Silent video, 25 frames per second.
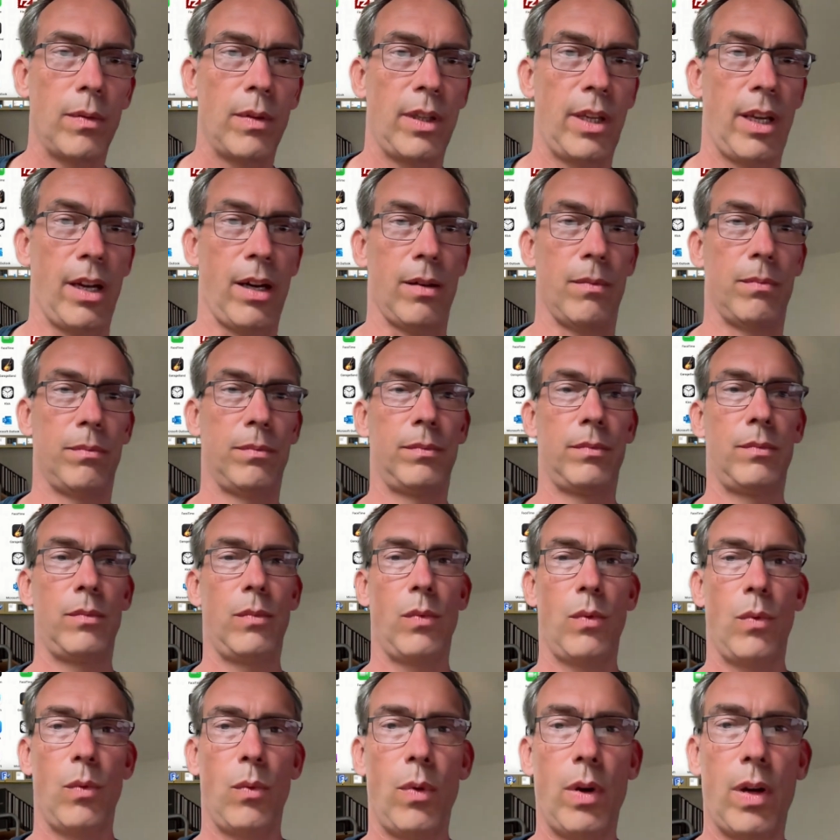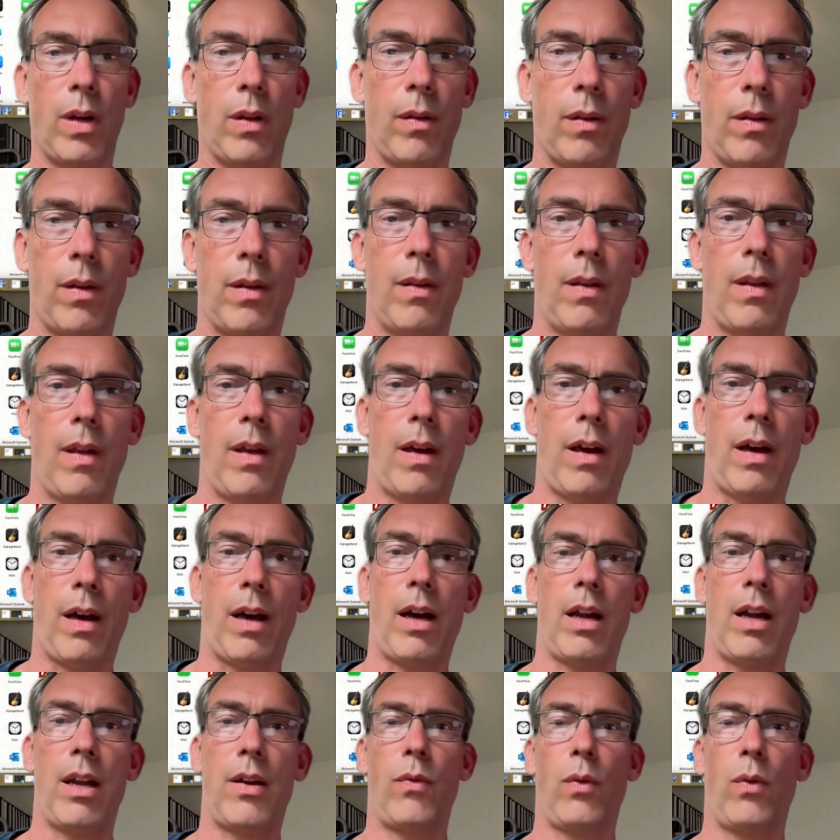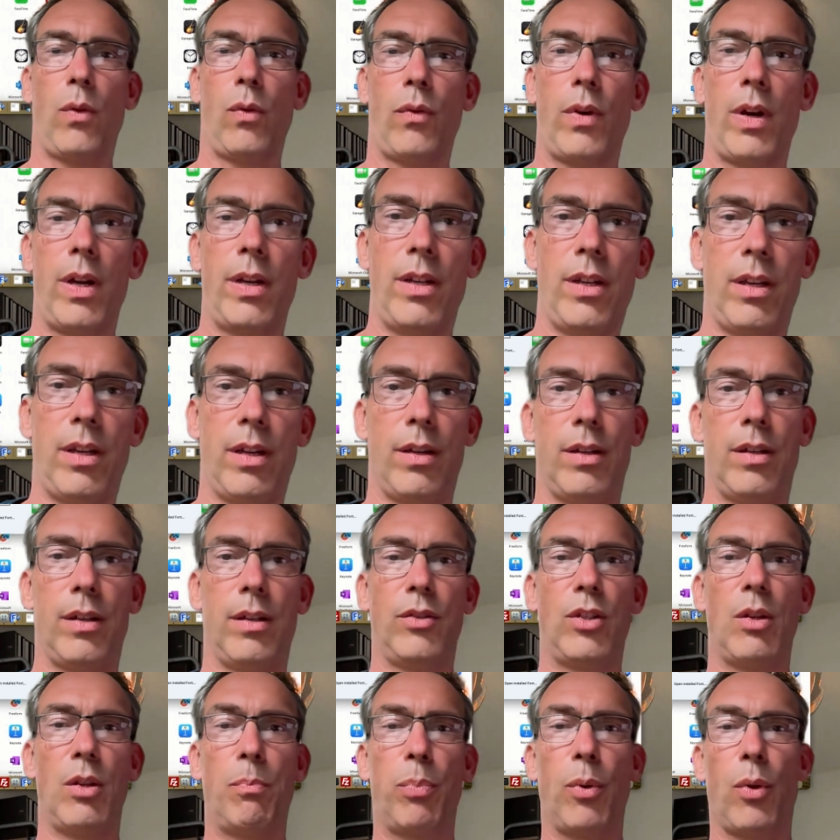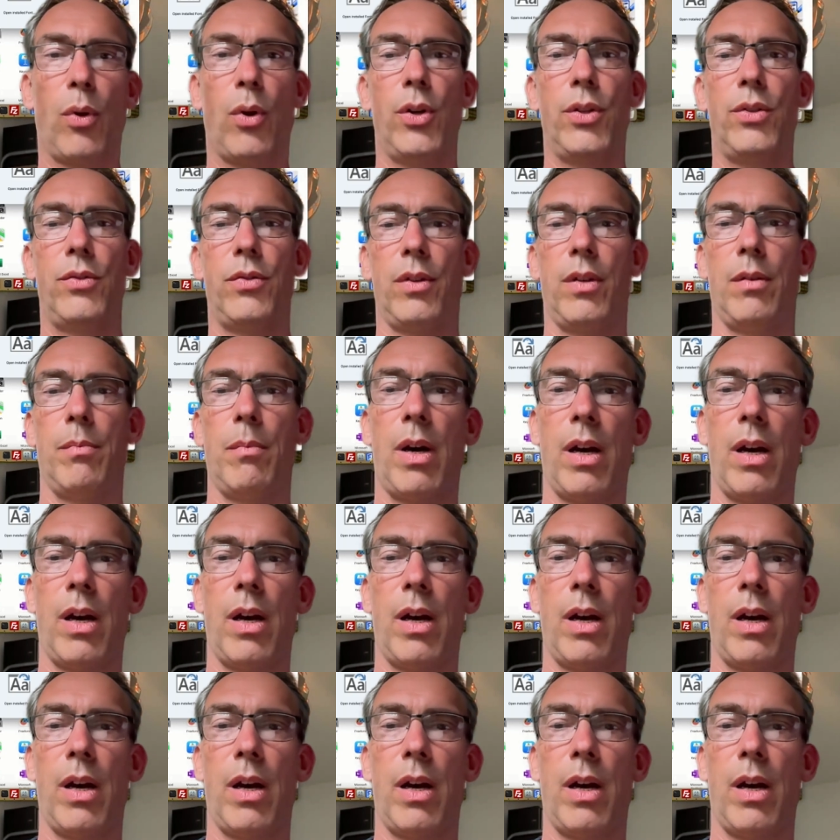Yeah. Well, I have already deployed